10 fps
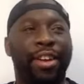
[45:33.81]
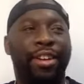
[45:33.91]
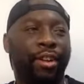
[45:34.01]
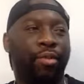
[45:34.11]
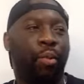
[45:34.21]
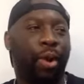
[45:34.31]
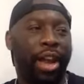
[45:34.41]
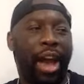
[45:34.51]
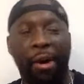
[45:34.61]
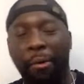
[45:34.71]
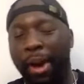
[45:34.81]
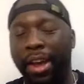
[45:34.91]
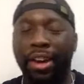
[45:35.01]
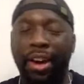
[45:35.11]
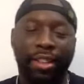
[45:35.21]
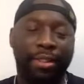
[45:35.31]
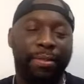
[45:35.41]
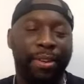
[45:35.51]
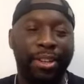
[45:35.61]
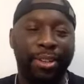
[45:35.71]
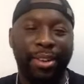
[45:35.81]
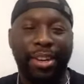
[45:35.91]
Does one outweigh the other for you?